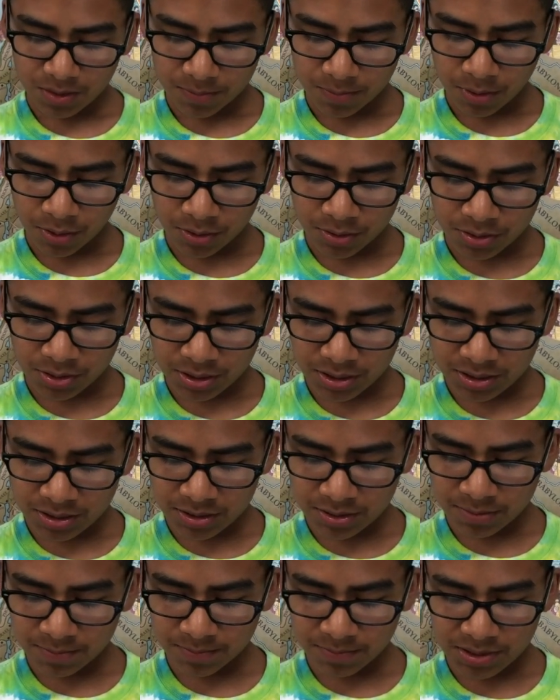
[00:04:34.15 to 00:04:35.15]

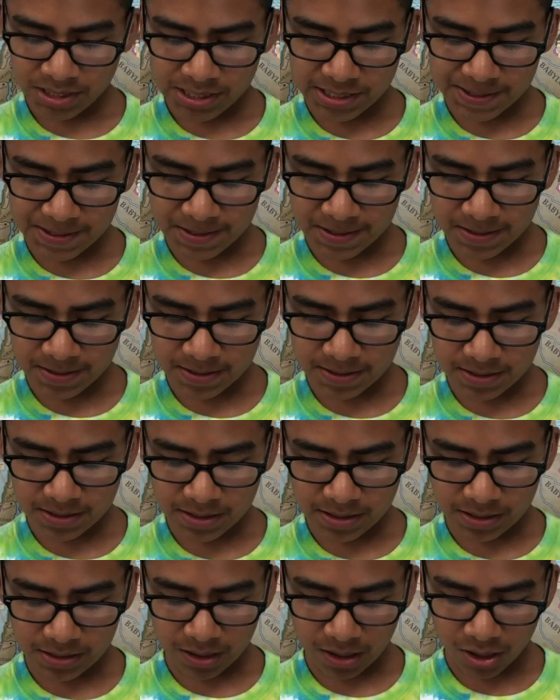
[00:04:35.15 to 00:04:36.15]
Parthia, Media,
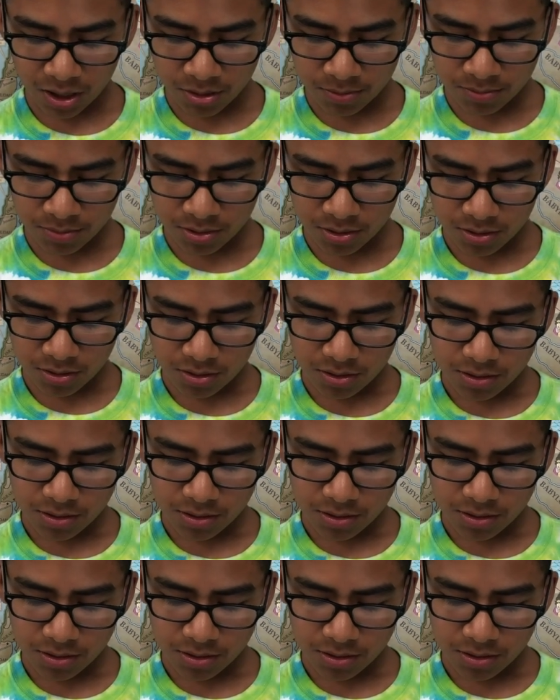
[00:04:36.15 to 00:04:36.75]
Elam,